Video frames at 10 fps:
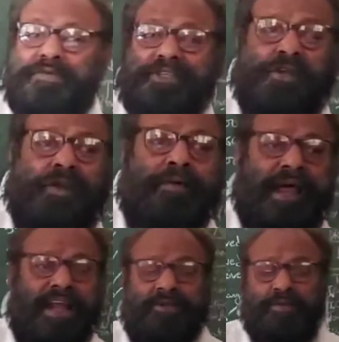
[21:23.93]
a machinery
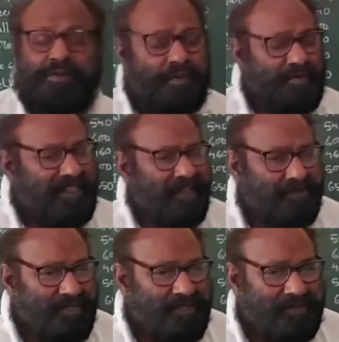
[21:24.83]
at
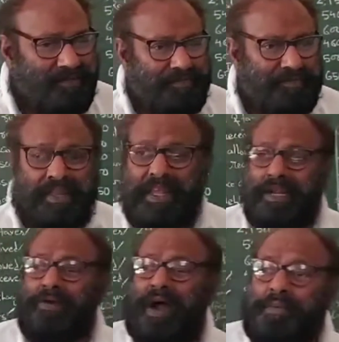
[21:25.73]
50,000.
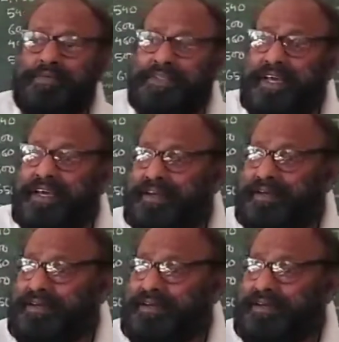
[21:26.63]
Now after